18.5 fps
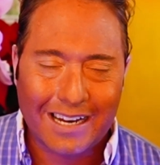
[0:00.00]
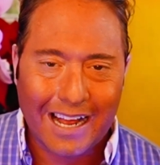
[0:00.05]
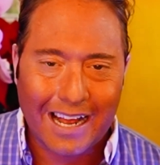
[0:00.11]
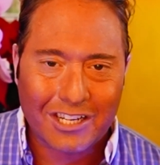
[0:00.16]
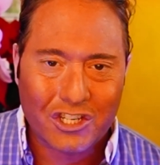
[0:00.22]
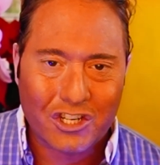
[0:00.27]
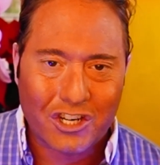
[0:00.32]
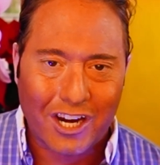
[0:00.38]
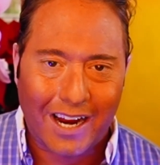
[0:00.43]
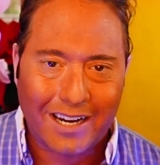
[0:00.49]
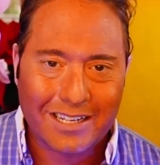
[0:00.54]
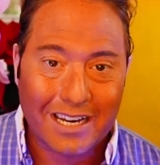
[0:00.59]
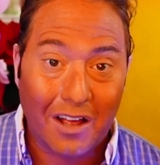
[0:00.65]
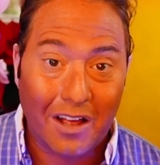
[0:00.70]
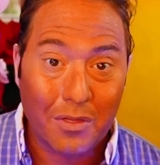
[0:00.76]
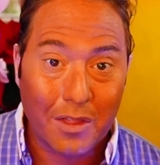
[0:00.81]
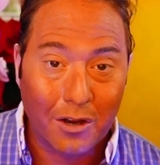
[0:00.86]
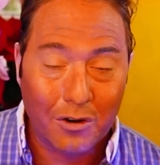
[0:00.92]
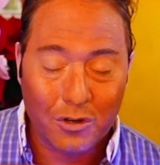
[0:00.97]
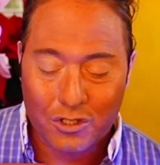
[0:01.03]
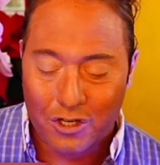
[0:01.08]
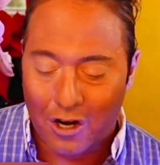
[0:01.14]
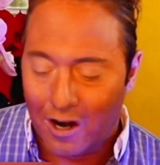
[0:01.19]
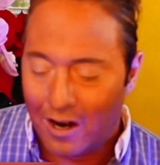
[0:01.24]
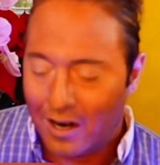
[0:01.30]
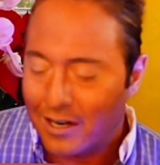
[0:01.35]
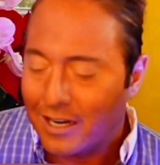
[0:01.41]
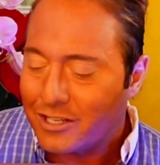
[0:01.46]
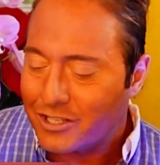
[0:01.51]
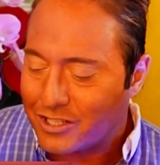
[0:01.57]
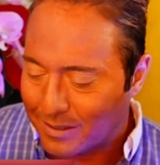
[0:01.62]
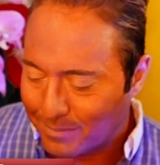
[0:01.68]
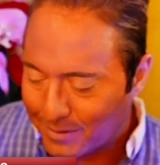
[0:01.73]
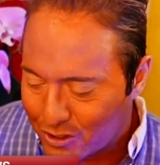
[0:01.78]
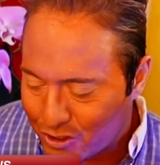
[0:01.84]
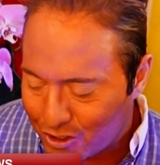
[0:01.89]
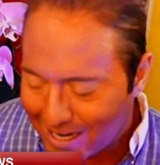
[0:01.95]
did the next checks, and those are
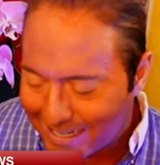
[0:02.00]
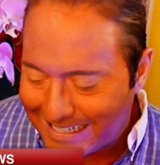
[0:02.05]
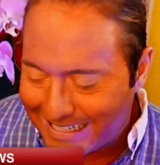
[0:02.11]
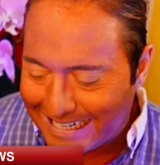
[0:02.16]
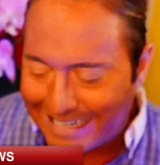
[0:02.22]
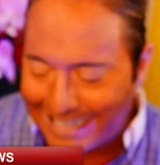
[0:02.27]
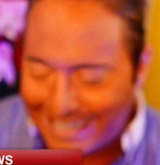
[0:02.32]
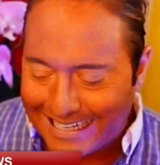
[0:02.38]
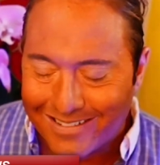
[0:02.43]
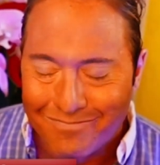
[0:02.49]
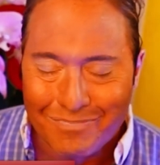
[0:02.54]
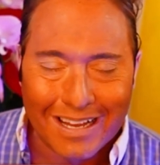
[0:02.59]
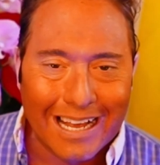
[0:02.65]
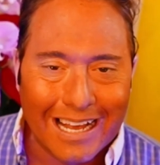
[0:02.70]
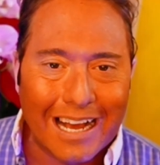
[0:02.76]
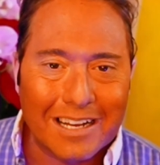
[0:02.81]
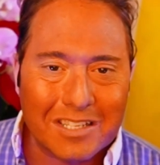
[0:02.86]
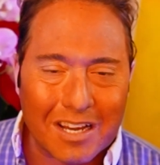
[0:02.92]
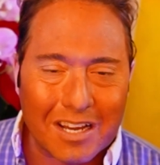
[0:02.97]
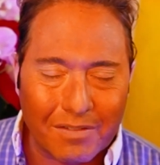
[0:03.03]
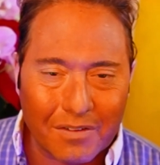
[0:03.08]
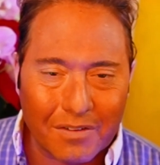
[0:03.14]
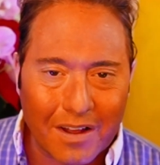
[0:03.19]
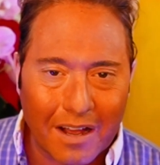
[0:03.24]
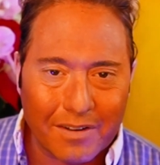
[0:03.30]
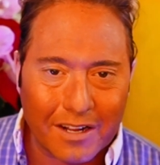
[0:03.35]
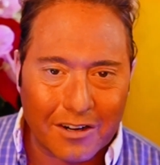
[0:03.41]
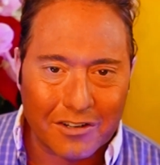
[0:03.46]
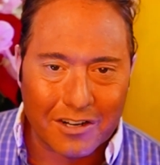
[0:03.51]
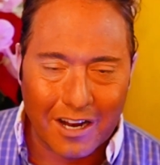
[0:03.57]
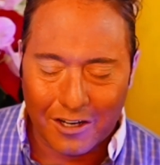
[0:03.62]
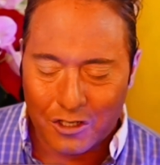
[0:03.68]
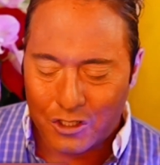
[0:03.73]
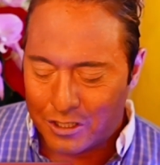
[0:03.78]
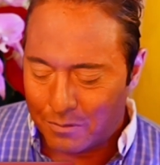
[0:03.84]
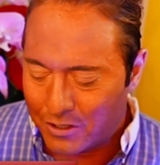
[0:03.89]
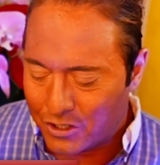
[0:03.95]
stimulus checks E. A
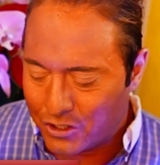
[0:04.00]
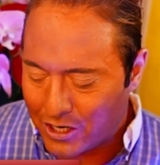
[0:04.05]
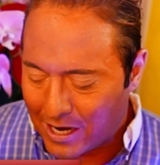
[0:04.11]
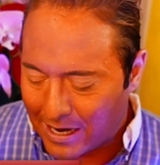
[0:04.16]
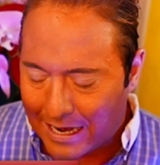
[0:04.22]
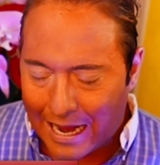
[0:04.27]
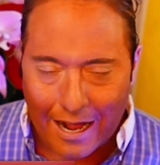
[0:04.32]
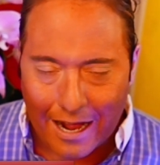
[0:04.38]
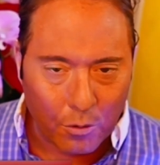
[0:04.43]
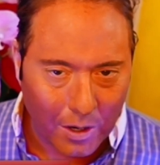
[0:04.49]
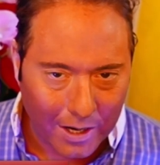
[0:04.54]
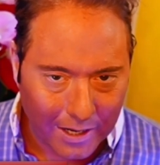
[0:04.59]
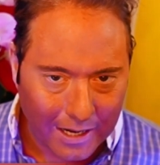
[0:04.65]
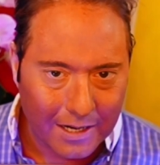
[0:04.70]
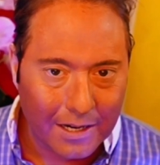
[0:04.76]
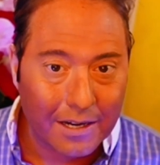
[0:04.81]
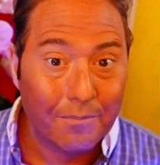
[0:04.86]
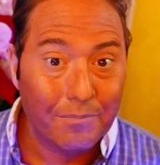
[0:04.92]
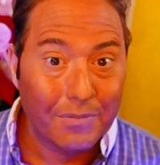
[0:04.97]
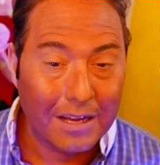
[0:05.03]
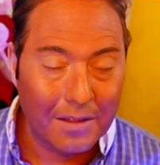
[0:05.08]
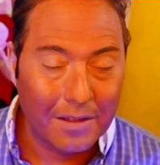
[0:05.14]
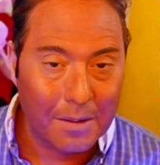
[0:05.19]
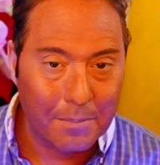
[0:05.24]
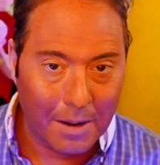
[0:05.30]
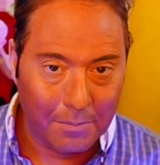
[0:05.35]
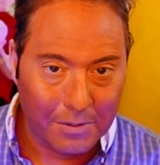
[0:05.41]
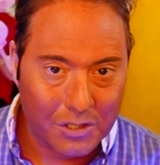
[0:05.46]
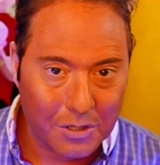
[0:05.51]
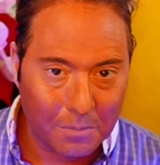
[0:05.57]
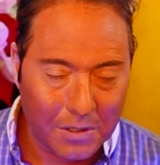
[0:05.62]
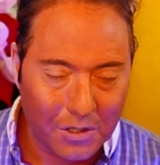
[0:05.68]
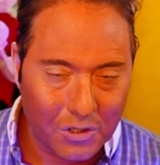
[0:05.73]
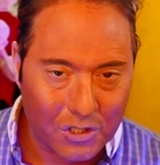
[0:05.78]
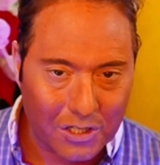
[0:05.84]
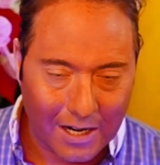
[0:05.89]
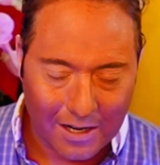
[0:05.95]
$7,500 stimulus check. How do I get it? In the
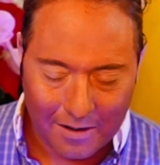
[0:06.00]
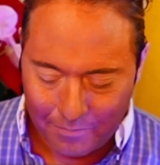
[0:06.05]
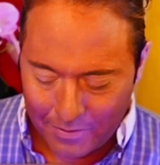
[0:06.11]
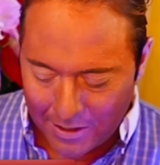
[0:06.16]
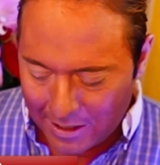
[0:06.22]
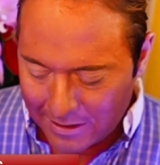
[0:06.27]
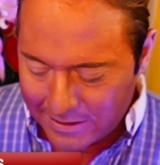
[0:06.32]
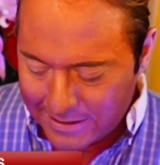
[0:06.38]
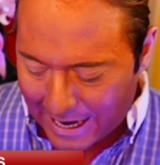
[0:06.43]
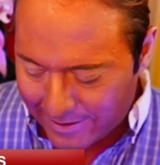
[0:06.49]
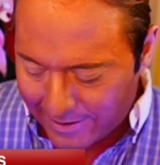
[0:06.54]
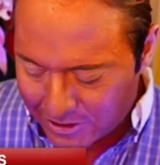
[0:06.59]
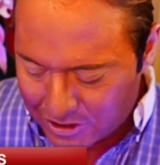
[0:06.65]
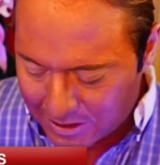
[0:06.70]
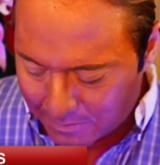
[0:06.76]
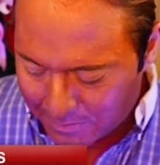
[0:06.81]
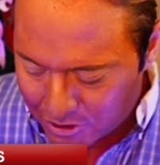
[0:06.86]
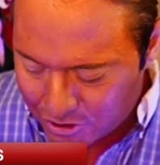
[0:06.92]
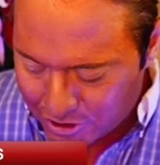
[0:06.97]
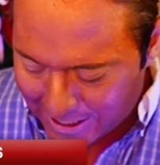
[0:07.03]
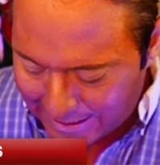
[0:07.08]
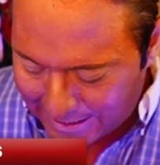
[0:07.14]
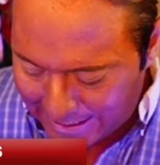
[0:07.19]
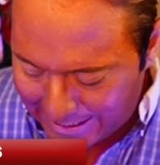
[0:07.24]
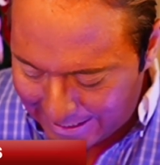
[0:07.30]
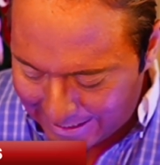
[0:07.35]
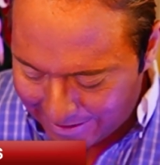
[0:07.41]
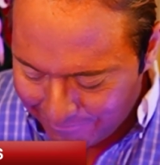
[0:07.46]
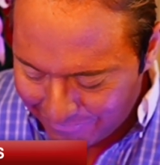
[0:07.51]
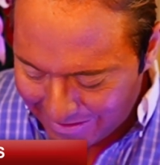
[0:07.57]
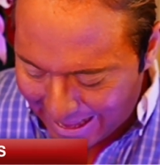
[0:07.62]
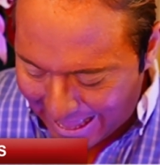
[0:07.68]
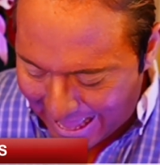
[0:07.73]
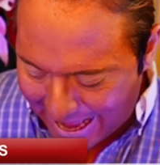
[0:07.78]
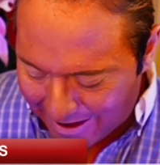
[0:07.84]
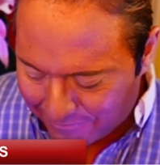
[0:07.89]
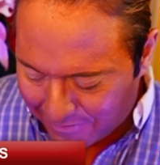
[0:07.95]
membership newsletter. Down at stimulus check E.
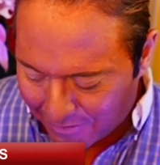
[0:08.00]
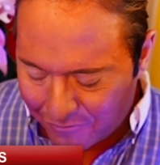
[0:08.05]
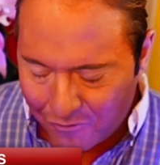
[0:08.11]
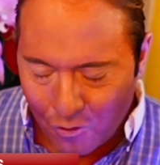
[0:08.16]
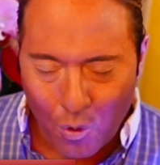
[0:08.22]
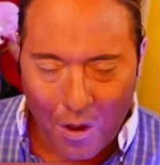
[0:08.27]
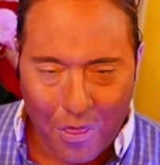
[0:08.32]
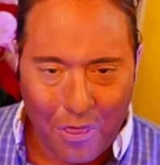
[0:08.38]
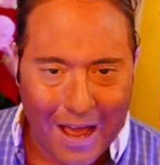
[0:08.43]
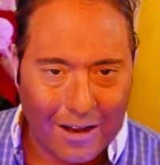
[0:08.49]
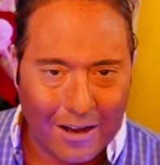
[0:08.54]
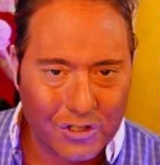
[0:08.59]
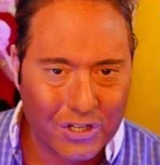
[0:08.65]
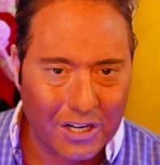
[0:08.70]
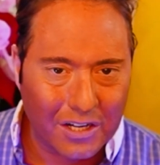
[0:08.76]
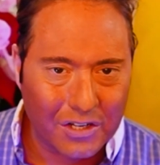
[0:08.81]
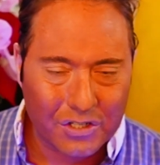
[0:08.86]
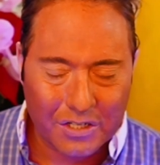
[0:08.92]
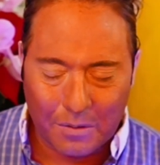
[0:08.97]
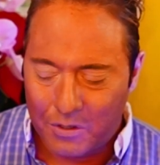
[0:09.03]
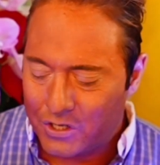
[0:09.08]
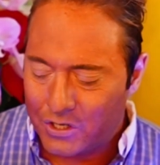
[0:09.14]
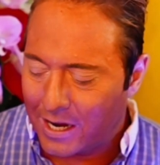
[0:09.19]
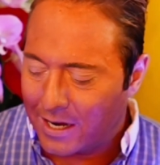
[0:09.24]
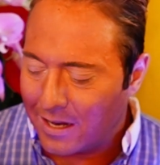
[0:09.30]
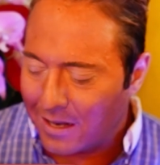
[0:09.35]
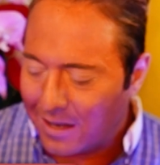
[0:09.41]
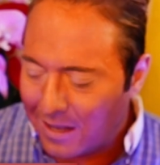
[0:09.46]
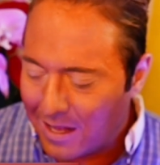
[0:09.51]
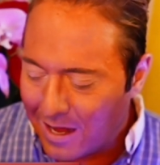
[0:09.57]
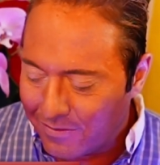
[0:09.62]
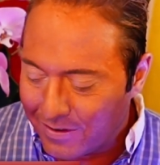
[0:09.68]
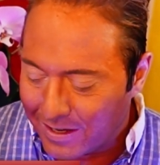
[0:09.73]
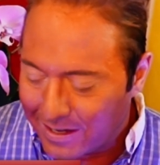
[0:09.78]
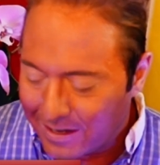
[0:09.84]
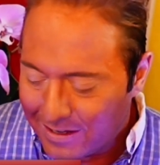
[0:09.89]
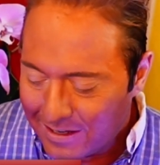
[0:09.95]
F, $4,000 stimulus check.
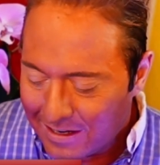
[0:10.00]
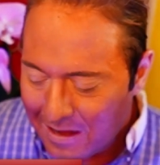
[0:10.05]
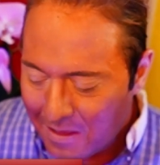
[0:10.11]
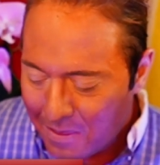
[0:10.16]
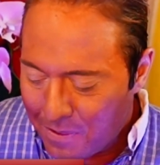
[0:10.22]
Love it.